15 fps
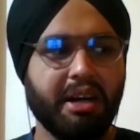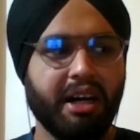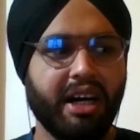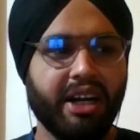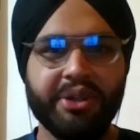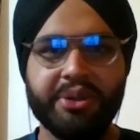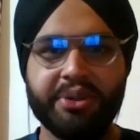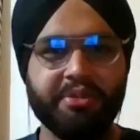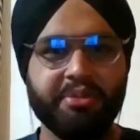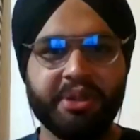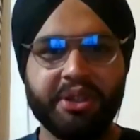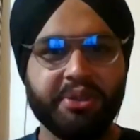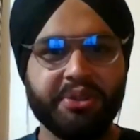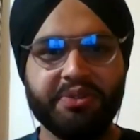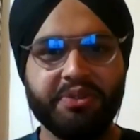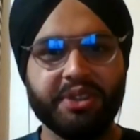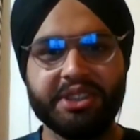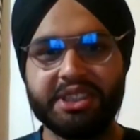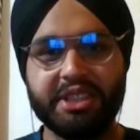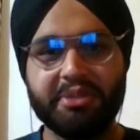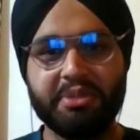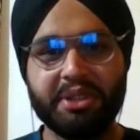I on my own
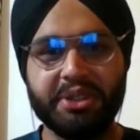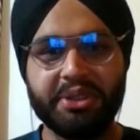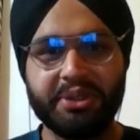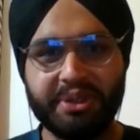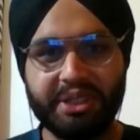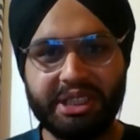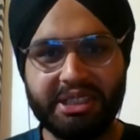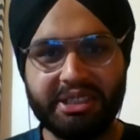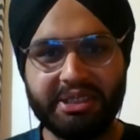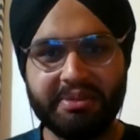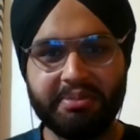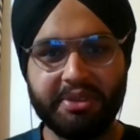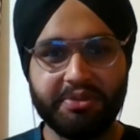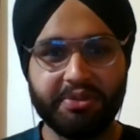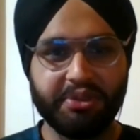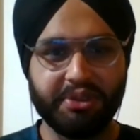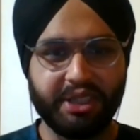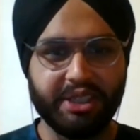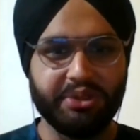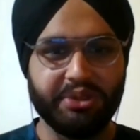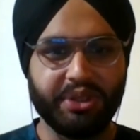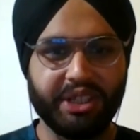wasn't able to do it before
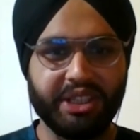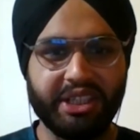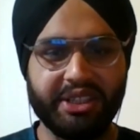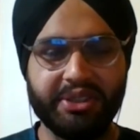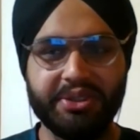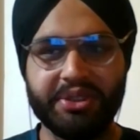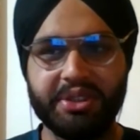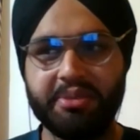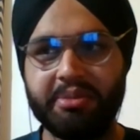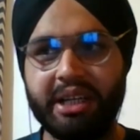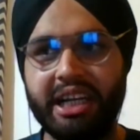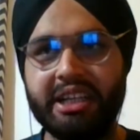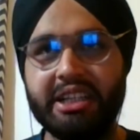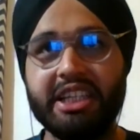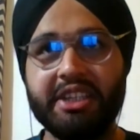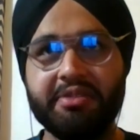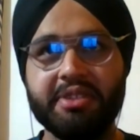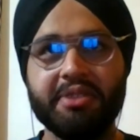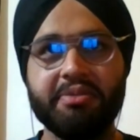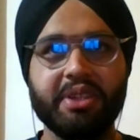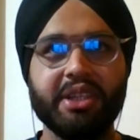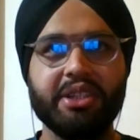I joined AccuJob. And
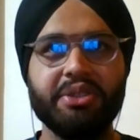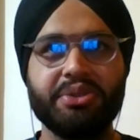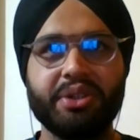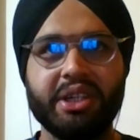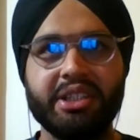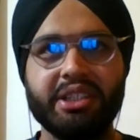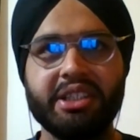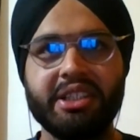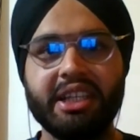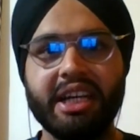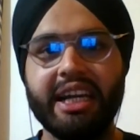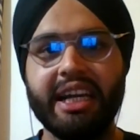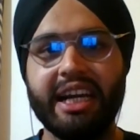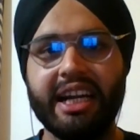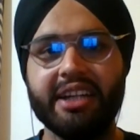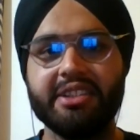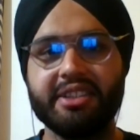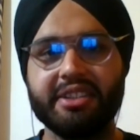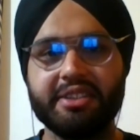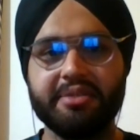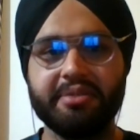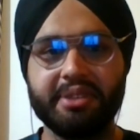even when I joined it, I had
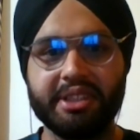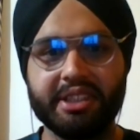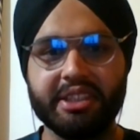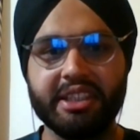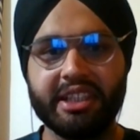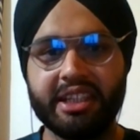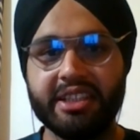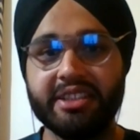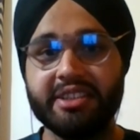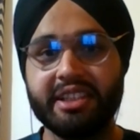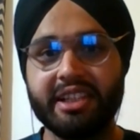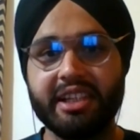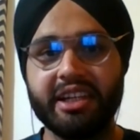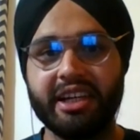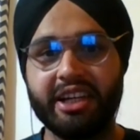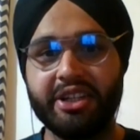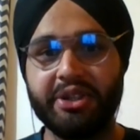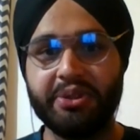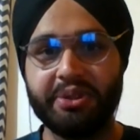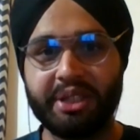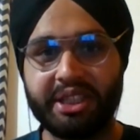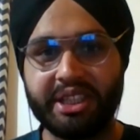this fear that I still can't
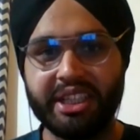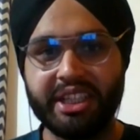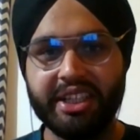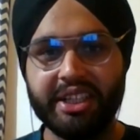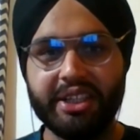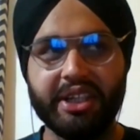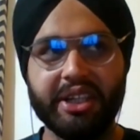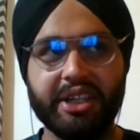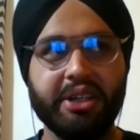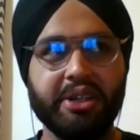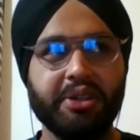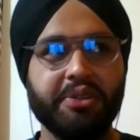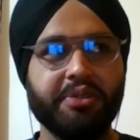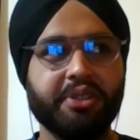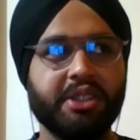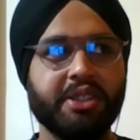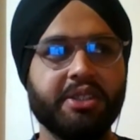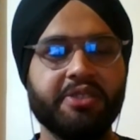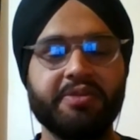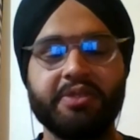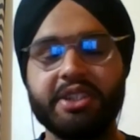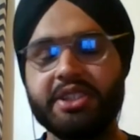do it over
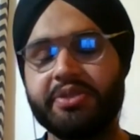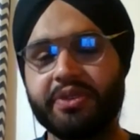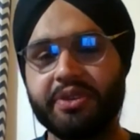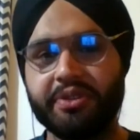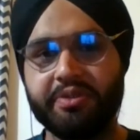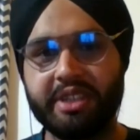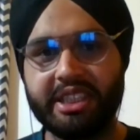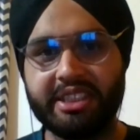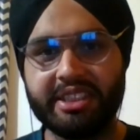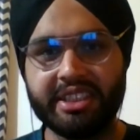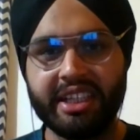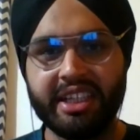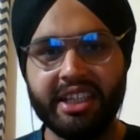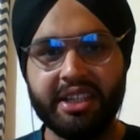the first few weeks.